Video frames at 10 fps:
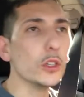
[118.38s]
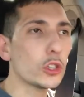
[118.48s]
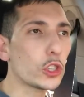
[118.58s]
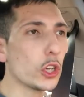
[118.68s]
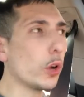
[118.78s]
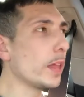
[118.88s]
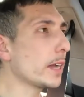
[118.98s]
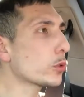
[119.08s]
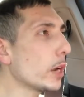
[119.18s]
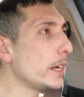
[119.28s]
So
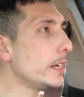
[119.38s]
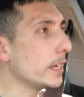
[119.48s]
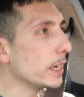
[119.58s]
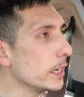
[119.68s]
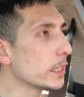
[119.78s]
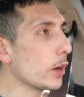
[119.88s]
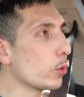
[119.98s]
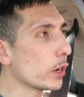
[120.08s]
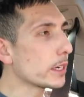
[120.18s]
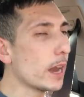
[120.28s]
that's what I did, is I
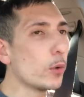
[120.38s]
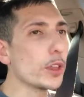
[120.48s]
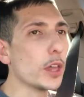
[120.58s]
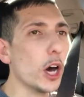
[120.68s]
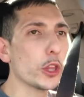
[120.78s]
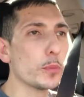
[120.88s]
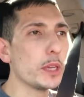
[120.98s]
worked out with other